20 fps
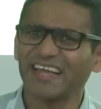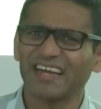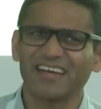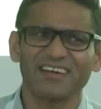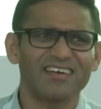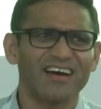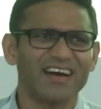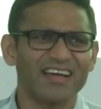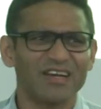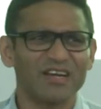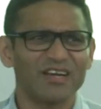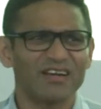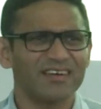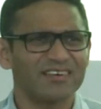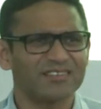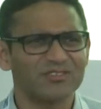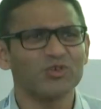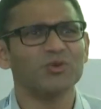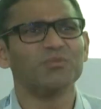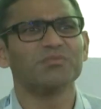I'll
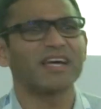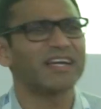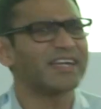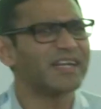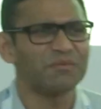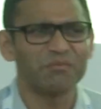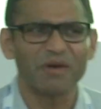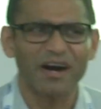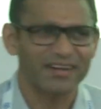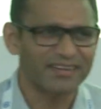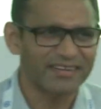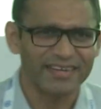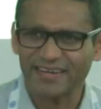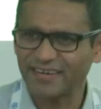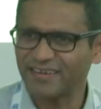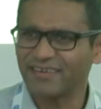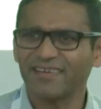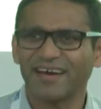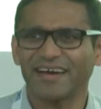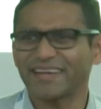assume that demand,
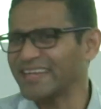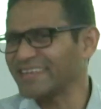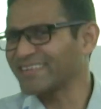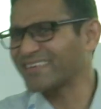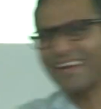and I can